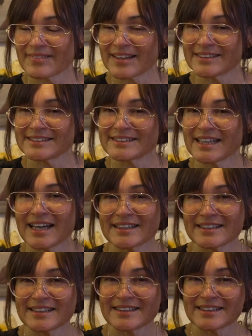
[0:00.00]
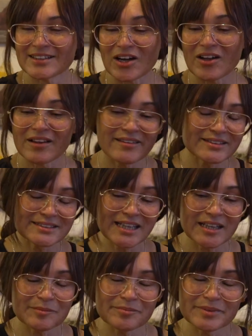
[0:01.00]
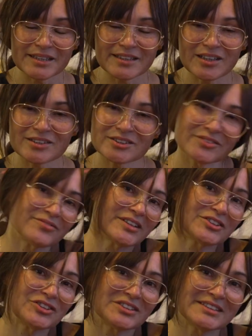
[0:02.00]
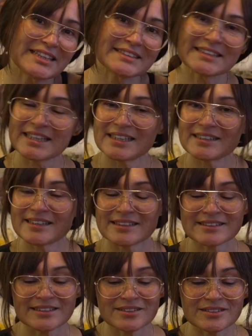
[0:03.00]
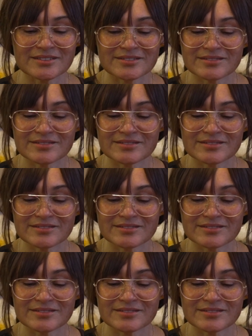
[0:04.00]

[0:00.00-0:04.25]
it's not needed all the time, but it also functions as a